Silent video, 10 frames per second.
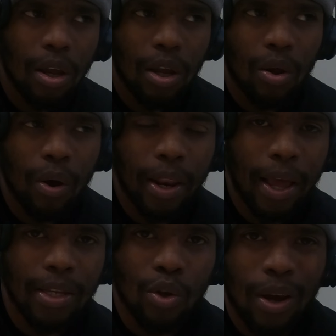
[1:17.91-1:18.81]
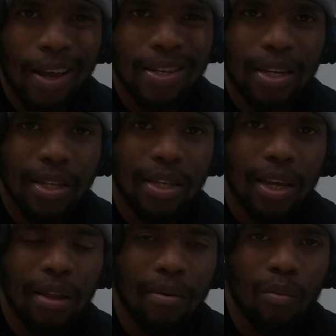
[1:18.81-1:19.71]
you know. And as you guys can
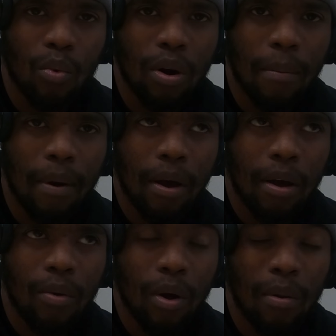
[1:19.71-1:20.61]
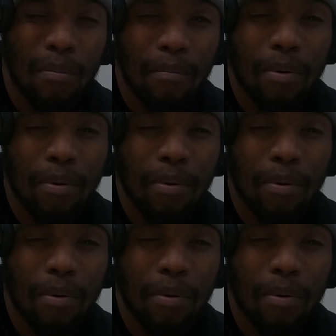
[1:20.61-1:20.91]
see in one of my well,